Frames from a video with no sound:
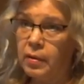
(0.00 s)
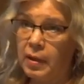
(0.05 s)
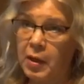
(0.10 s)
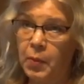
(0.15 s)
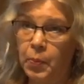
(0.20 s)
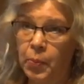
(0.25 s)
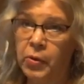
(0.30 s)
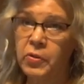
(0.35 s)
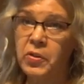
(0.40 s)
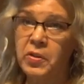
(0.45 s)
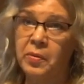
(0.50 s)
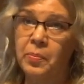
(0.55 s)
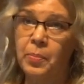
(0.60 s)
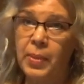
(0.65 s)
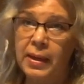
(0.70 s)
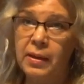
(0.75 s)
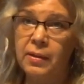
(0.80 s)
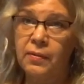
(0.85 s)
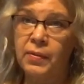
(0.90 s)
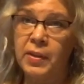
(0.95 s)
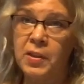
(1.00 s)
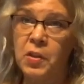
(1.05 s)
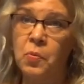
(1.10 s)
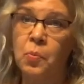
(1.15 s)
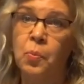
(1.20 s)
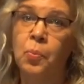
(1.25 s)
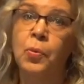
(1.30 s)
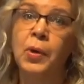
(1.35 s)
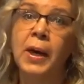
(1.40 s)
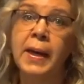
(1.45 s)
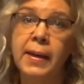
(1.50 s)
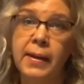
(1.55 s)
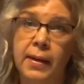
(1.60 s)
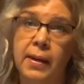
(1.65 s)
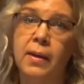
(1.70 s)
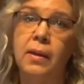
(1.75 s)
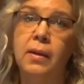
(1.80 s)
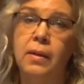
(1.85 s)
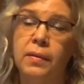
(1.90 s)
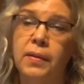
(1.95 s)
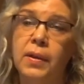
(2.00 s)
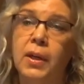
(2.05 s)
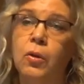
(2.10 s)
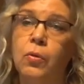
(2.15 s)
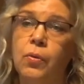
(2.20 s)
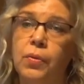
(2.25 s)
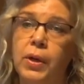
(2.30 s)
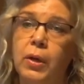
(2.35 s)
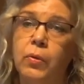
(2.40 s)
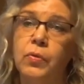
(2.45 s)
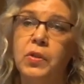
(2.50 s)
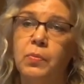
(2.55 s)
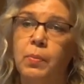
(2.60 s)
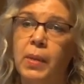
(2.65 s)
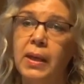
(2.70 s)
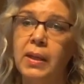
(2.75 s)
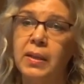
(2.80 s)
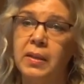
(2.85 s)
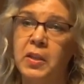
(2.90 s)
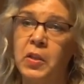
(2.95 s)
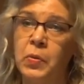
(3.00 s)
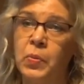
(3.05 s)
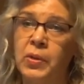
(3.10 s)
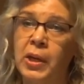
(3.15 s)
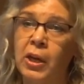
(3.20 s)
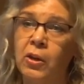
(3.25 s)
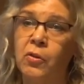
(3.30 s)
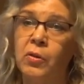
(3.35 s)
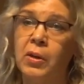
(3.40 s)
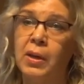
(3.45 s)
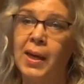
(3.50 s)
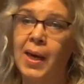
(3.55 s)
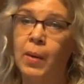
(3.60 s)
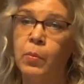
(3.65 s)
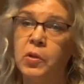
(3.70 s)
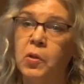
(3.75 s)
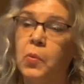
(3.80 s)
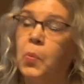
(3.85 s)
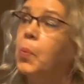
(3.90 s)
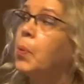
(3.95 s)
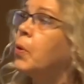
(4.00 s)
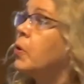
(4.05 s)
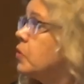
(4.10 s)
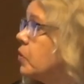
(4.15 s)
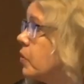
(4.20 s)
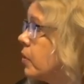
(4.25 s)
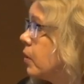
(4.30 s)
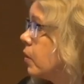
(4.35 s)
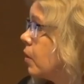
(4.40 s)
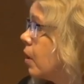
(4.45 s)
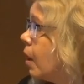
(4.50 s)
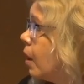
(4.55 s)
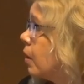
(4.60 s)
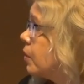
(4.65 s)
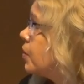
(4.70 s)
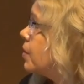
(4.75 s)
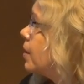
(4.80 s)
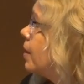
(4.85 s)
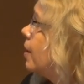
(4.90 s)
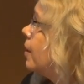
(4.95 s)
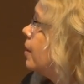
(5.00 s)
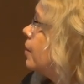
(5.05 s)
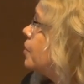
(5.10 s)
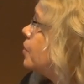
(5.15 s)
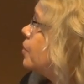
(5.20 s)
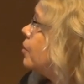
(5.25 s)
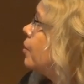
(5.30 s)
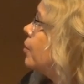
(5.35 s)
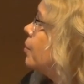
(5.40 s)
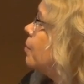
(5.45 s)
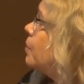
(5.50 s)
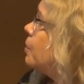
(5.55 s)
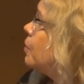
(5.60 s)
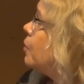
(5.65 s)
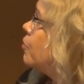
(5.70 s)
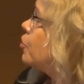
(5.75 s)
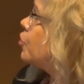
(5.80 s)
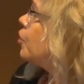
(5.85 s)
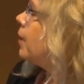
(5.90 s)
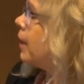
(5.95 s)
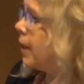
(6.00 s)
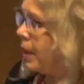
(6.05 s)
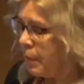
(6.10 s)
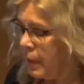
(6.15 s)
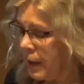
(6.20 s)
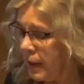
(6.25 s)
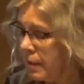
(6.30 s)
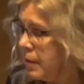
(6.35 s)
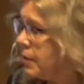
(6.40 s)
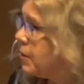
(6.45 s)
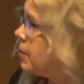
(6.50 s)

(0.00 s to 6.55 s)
like personal benefits, breaking now those mechanisms are going to come with a personal cost. So usually I make this